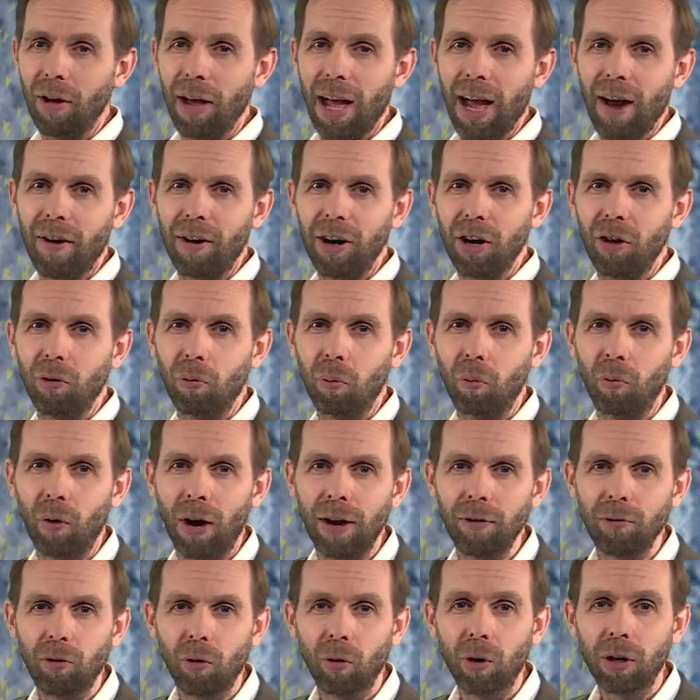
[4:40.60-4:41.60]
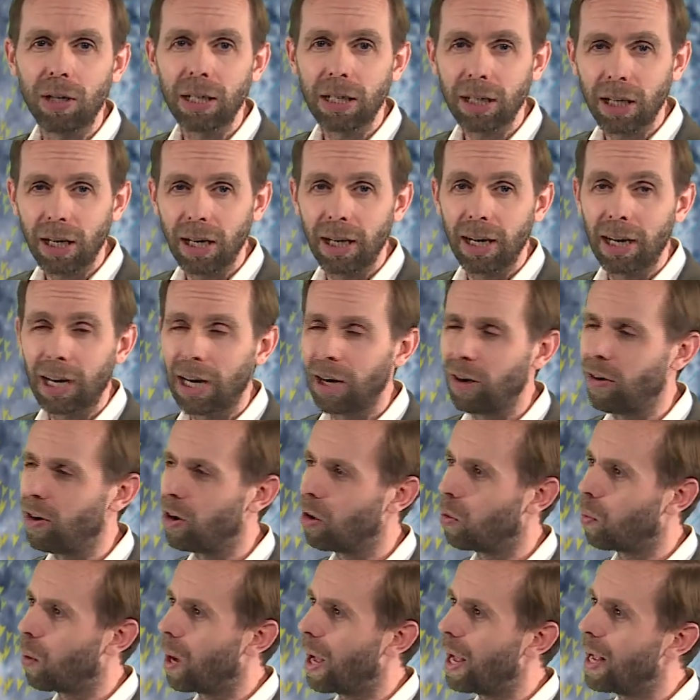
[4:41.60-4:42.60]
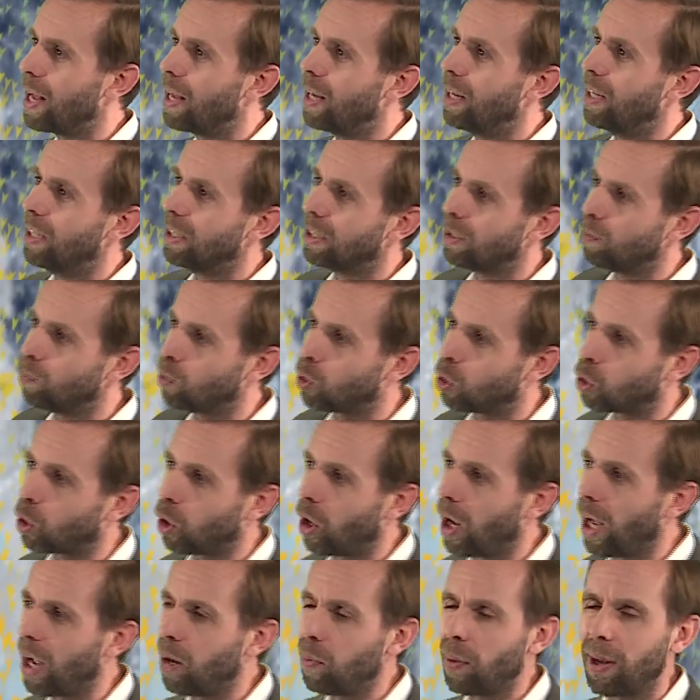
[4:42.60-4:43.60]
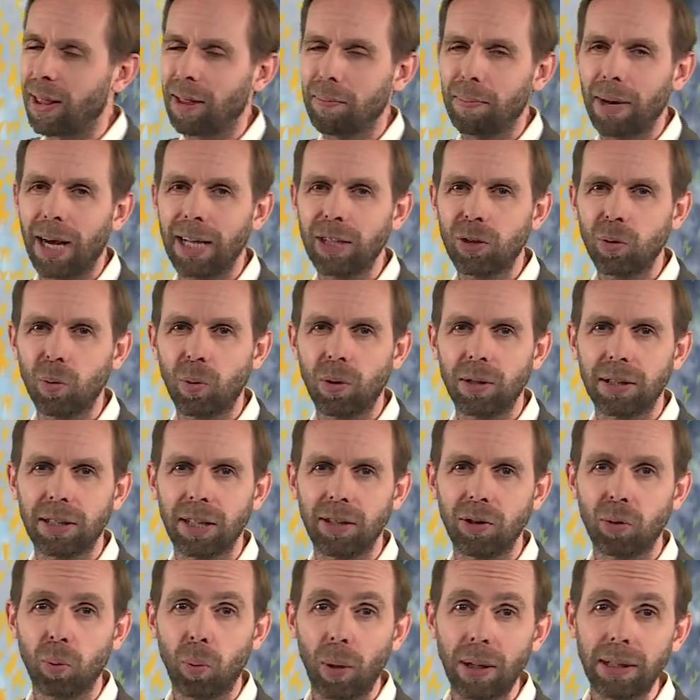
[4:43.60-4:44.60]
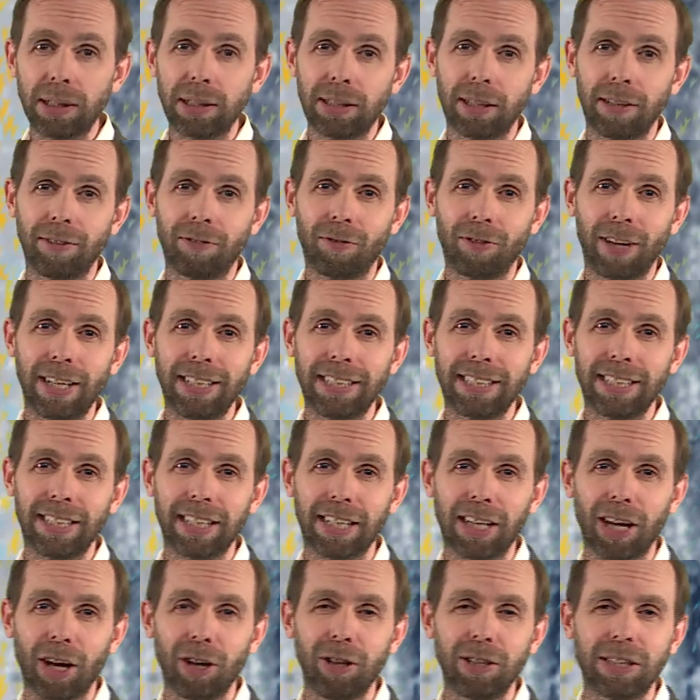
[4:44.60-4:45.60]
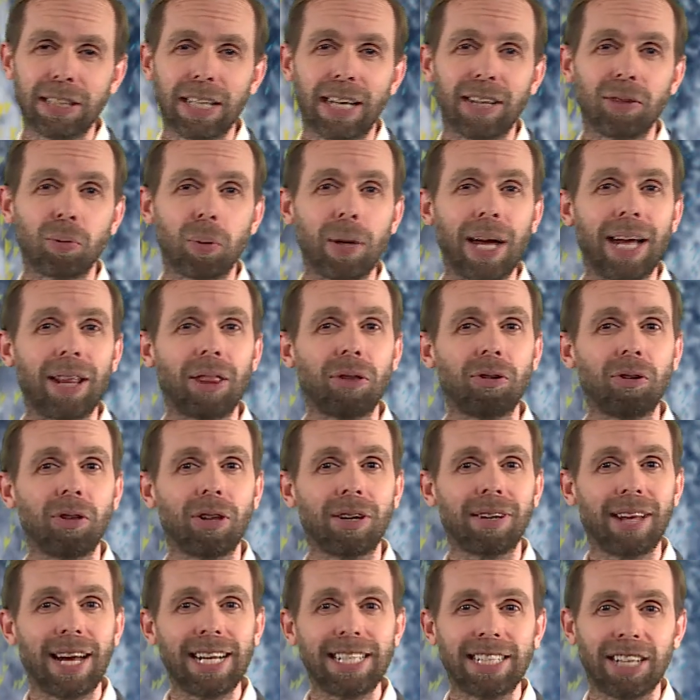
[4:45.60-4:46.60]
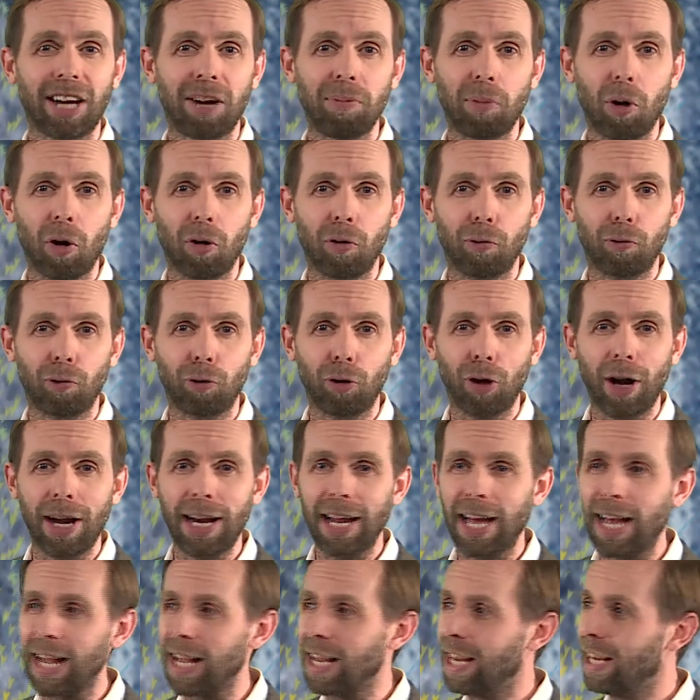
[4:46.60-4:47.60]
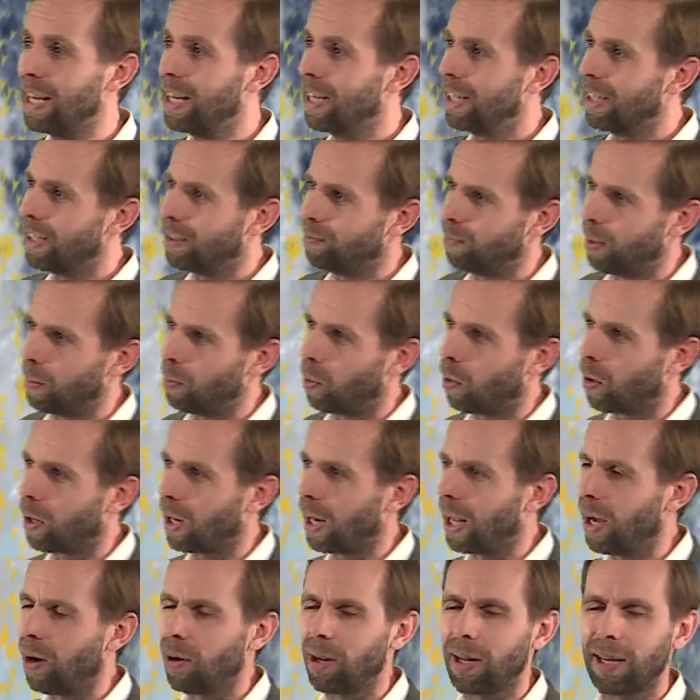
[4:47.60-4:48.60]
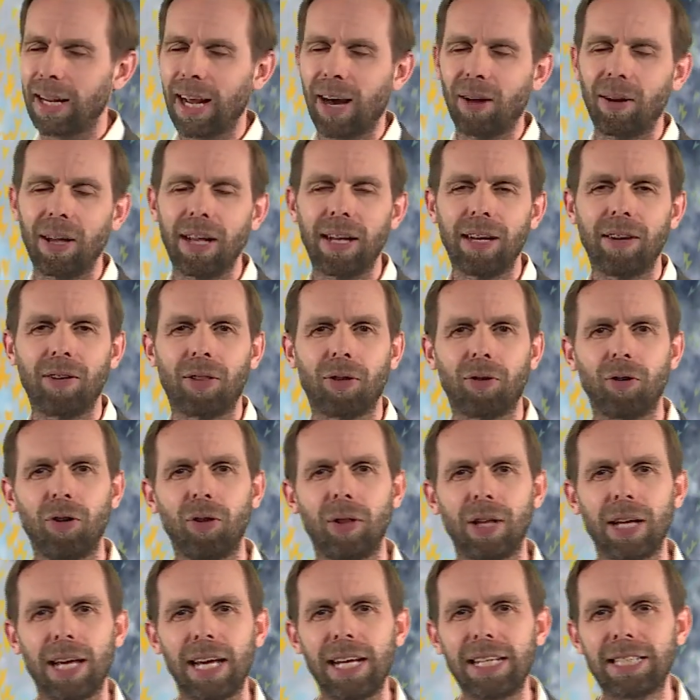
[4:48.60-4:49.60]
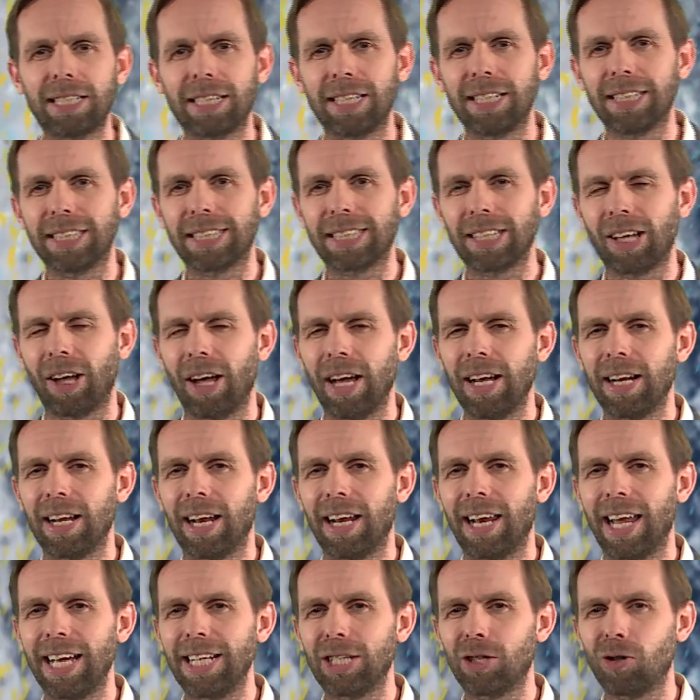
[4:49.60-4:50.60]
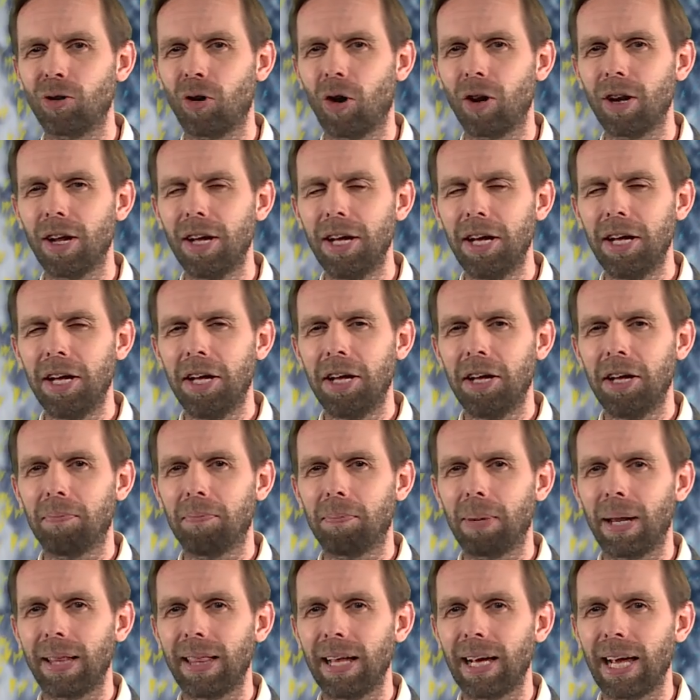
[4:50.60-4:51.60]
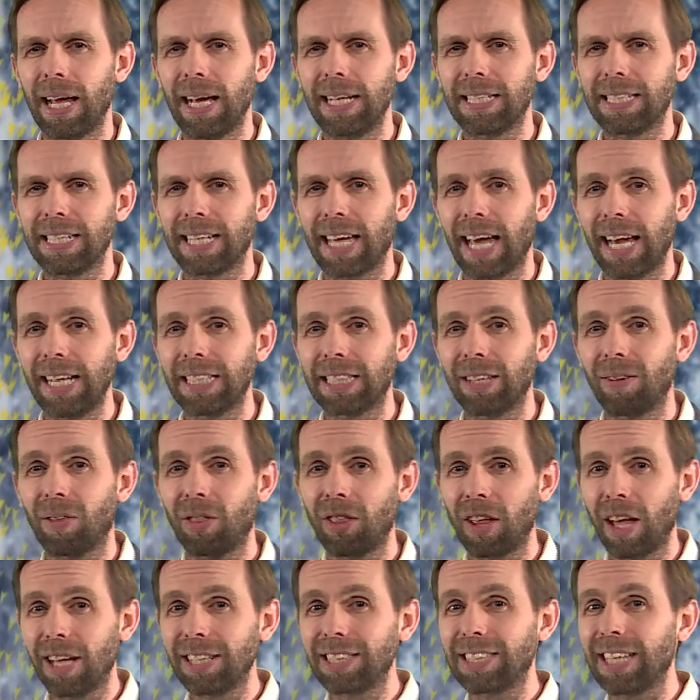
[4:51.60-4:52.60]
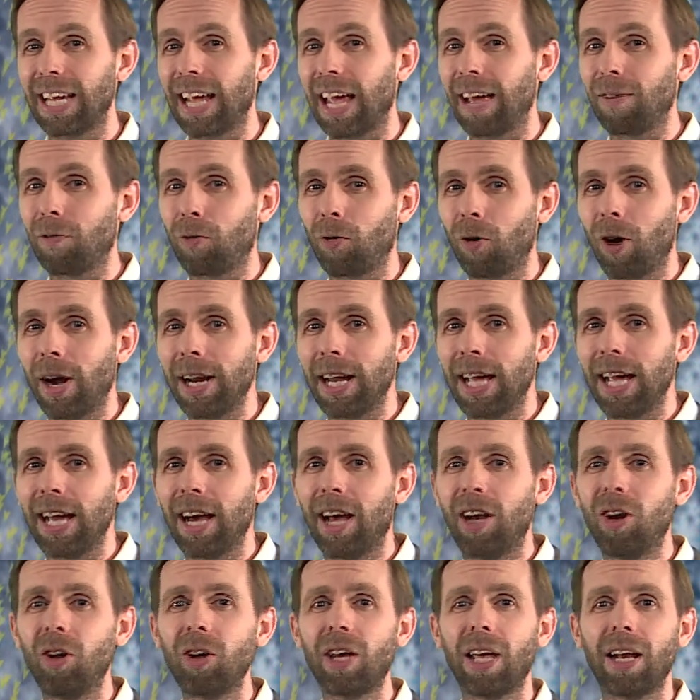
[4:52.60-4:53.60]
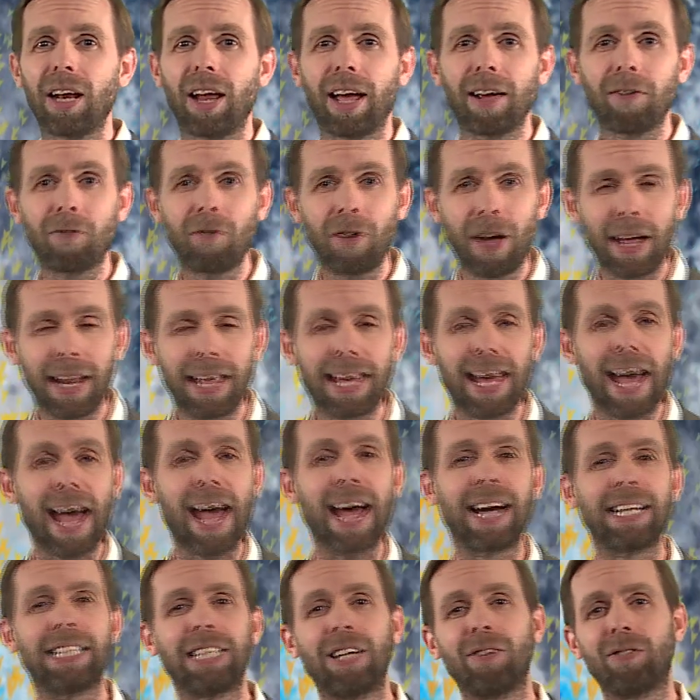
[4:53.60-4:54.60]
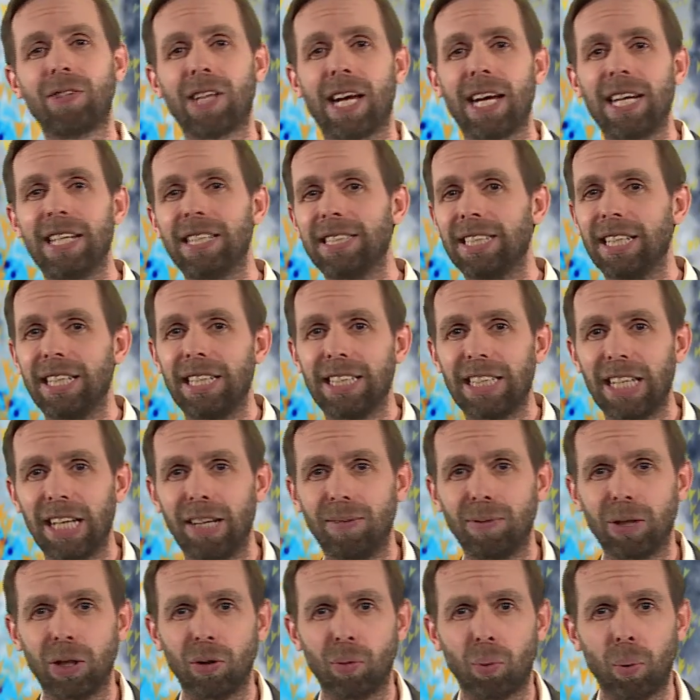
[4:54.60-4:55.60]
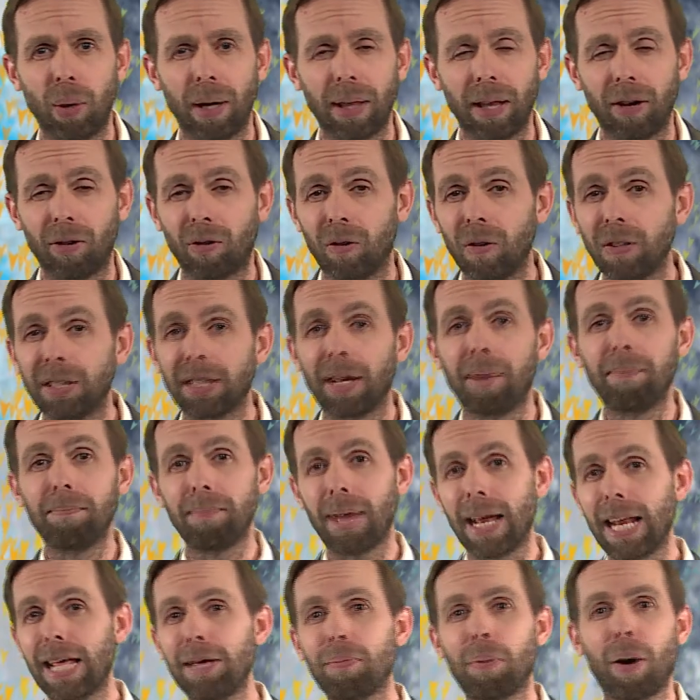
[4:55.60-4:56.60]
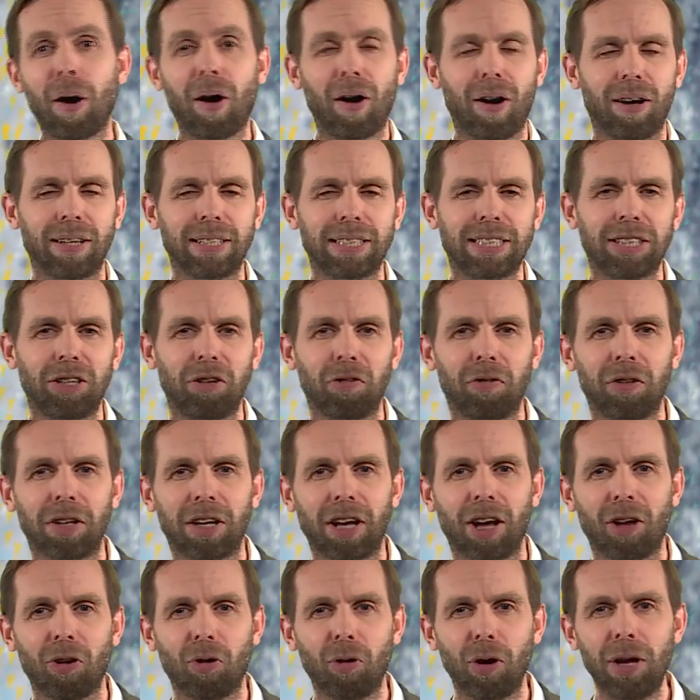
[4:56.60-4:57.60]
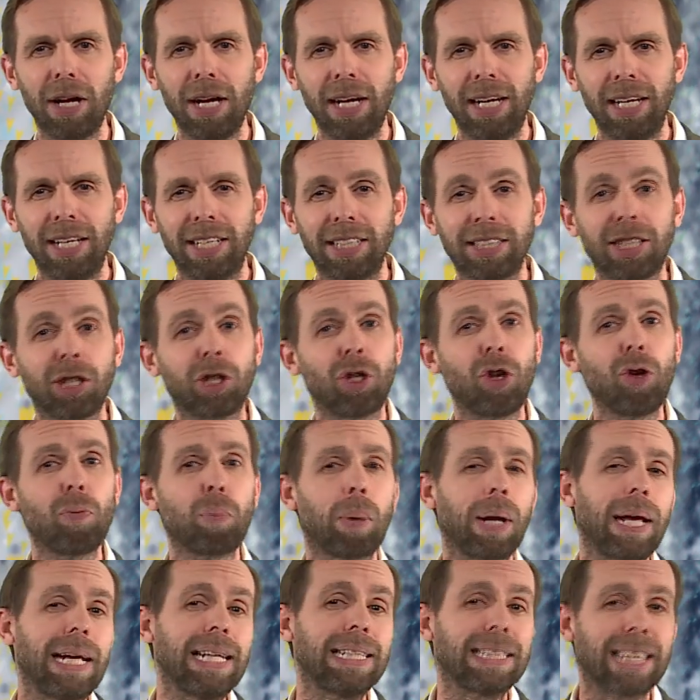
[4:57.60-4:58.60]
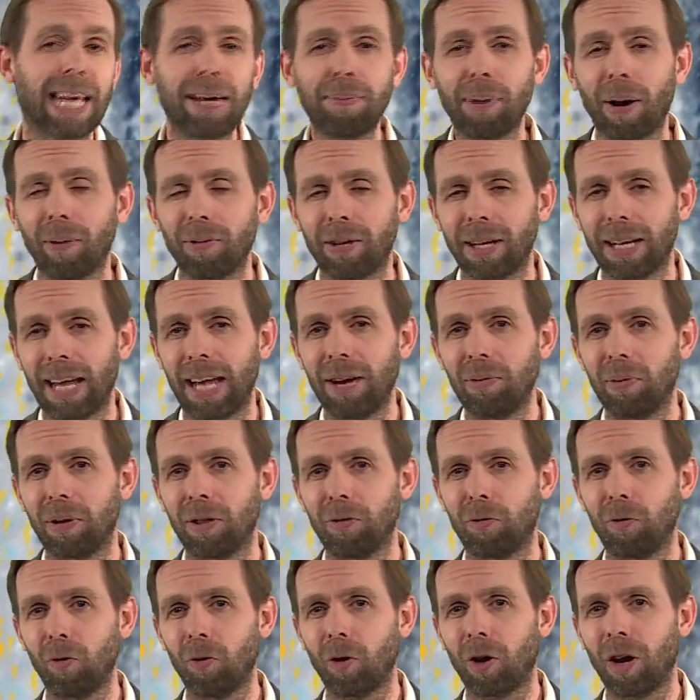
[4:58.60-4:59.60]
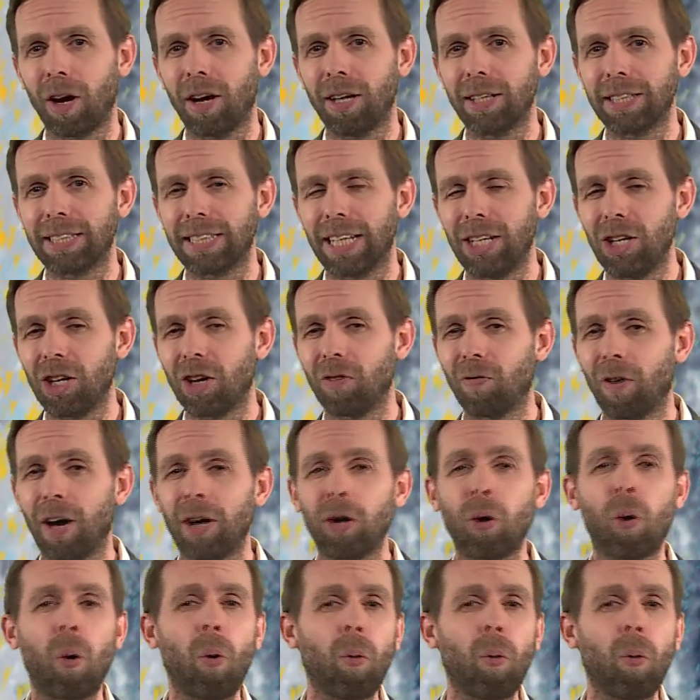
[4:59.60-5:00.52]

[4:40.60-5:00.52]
area of rainfall clearing away, some drier weather back towards those western facing coasts as we head through the daytime on Friday. A bit more cloud down through the eastern side later on. But I think it is a case of Thursday and Friday are looking like fairly active days in terms of weather across many parts of the country. So do please keep up to date with the forecast, and you can find